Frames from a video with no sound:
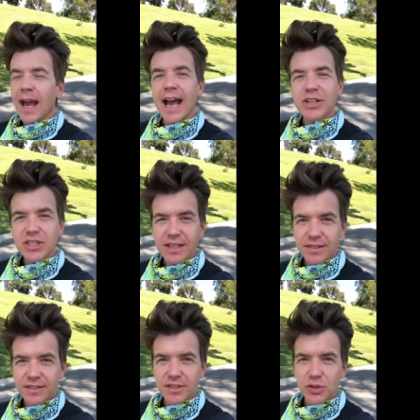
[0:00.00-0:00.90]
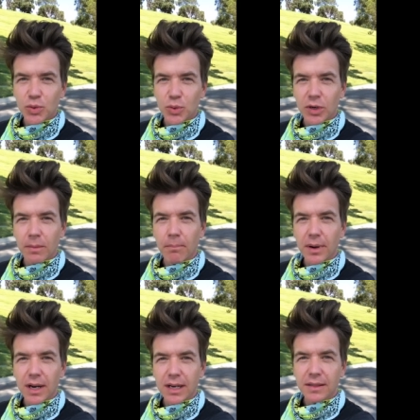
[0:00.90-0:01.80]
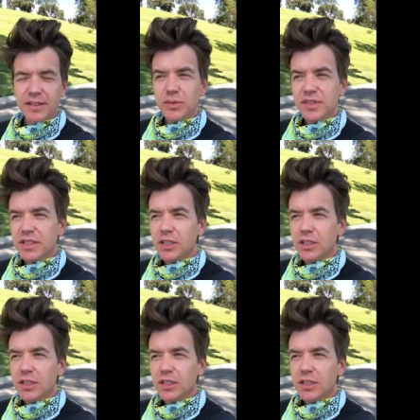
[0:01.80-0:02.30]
actually this is a tour, but this one's